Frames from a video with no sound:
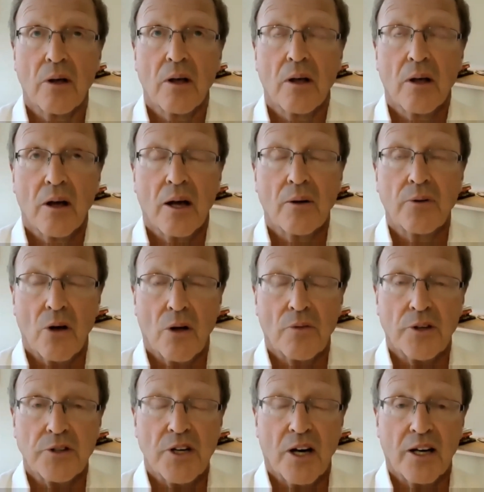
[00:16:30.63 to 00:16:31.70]
I've forgotten the
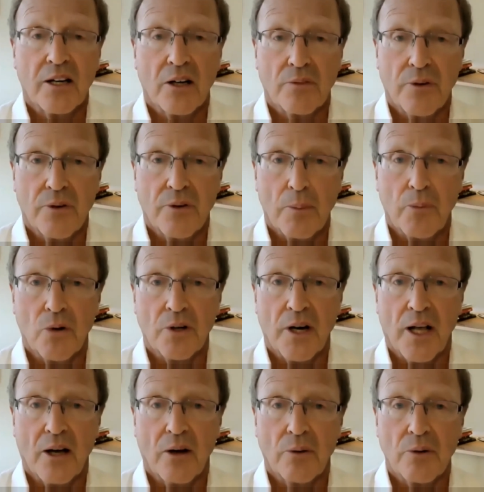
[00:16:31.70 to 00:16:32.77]
title of her book
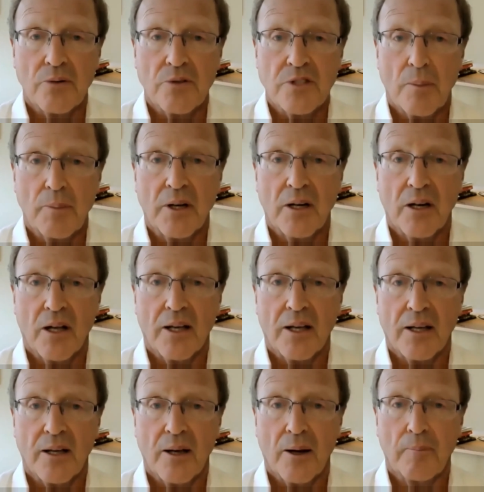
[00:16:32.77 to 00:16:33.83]
now. It was something
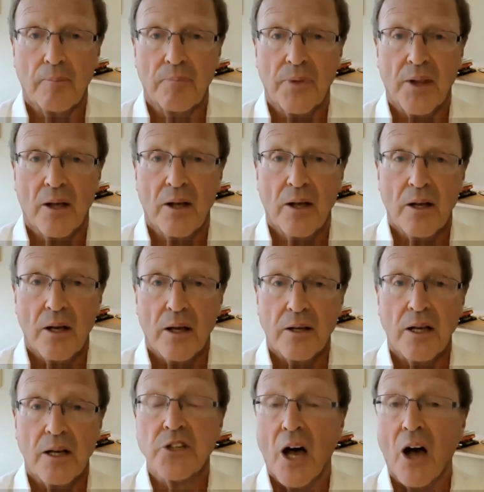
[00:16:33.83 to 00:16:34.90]
like
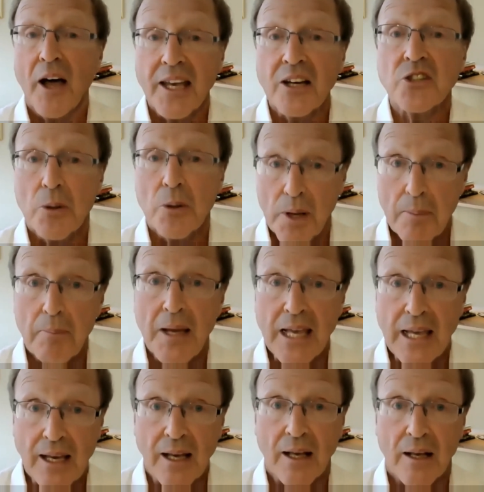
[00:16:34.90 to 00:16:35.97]
Dying to Be
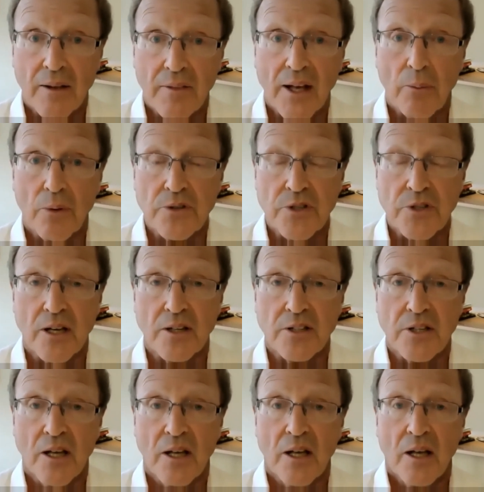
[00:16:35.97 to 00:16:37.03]
Me. That was
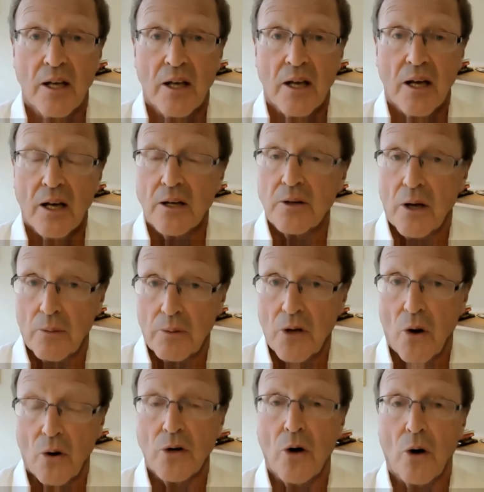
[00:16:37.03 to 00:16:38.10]
it. A
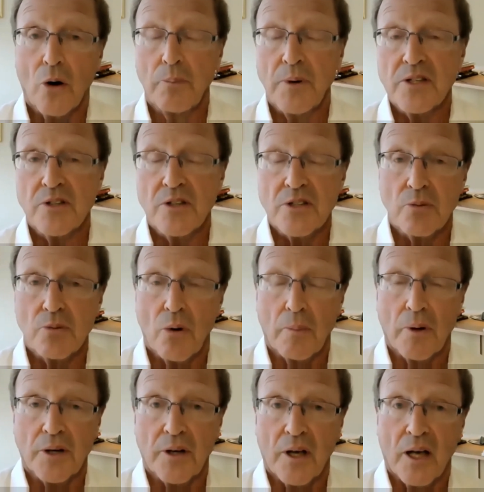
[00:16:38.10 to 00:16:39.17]
Hong Kong
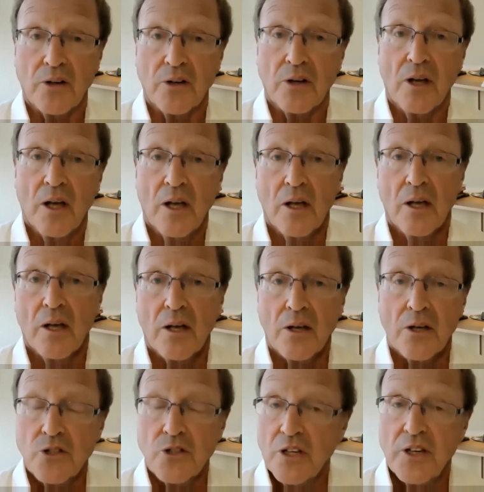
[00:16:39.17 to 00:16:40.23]
businesswoman, and
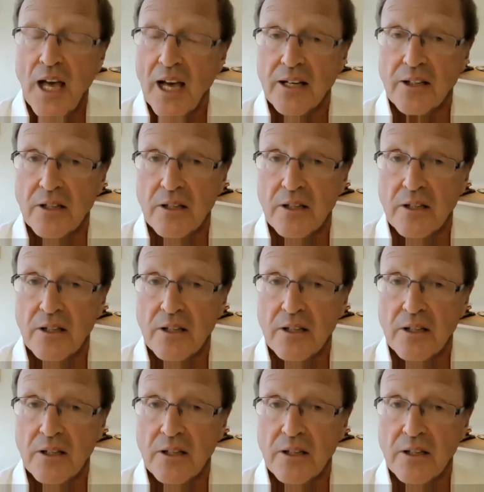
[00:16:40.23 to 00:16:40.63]
she'd had